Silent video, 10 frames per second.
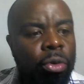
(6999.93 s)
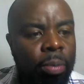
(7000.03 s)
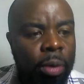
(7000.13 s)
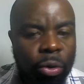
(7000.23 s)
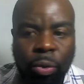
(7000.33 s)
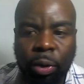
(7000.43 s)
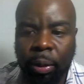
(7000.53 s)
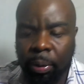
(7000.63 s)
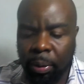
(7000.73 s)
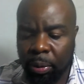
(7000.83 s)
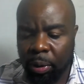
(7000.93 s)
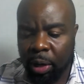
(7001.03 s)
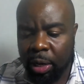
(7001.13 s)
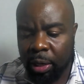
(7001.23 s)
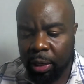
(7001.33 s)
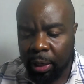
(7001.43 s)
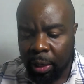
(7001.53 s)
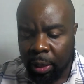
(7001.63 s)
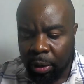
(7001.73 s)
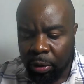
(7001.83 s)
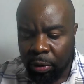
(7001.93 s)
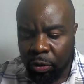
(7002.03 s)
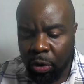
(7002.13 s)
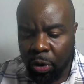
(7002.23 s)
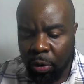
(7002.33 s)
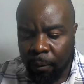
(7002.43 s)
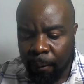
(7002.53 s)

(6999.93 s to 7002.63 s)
to be doing. You get it? So